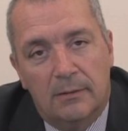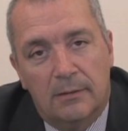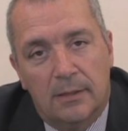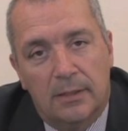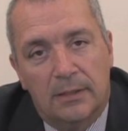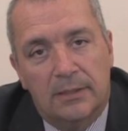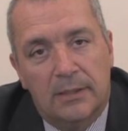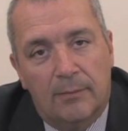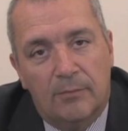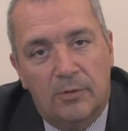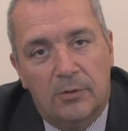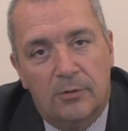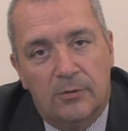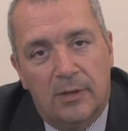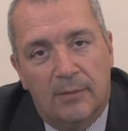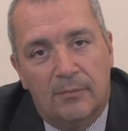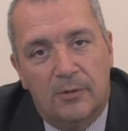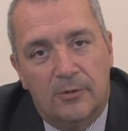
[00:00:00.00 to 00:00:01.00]
at
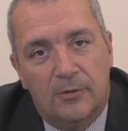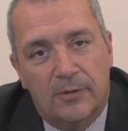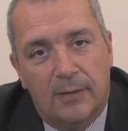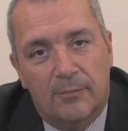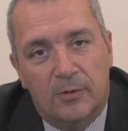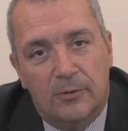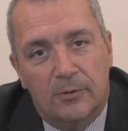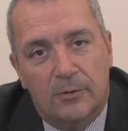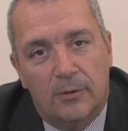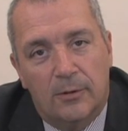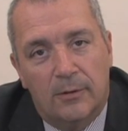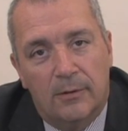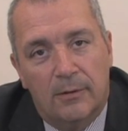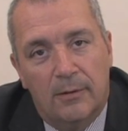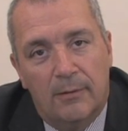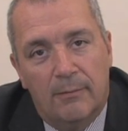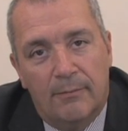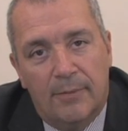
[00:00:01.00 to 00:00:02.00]

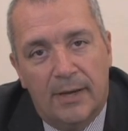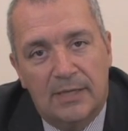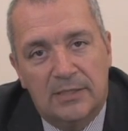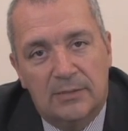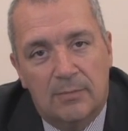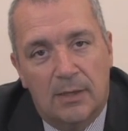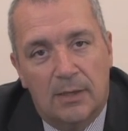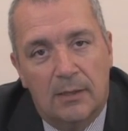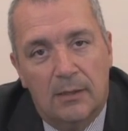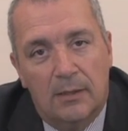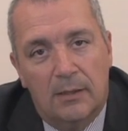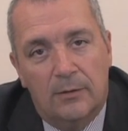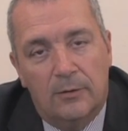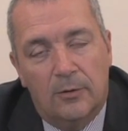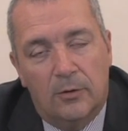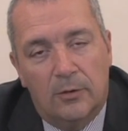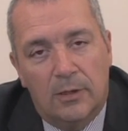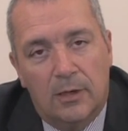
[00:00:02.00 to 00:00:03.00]

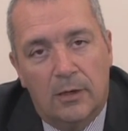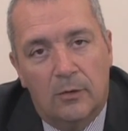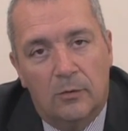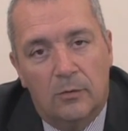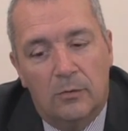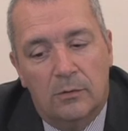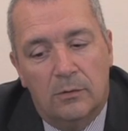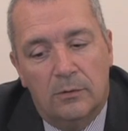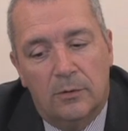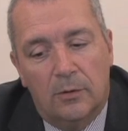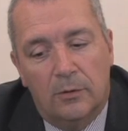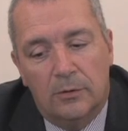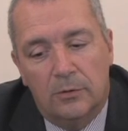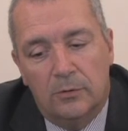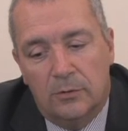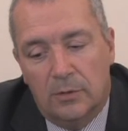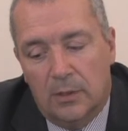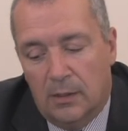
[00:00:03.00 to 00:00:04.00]

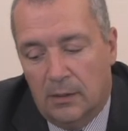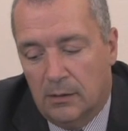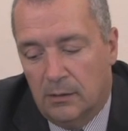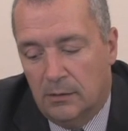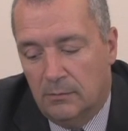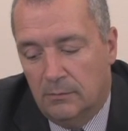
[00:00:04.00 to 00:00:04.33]
www.pasma.co.uk.